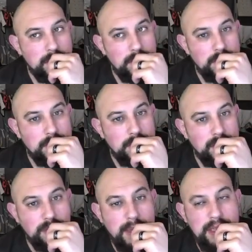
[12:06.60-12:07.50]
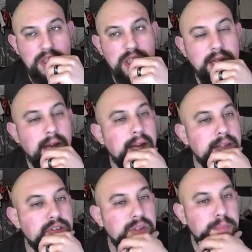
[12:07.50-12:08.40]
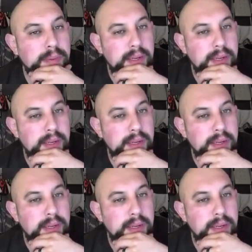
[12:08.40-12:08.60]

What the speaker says: Some energy and Jim Powell.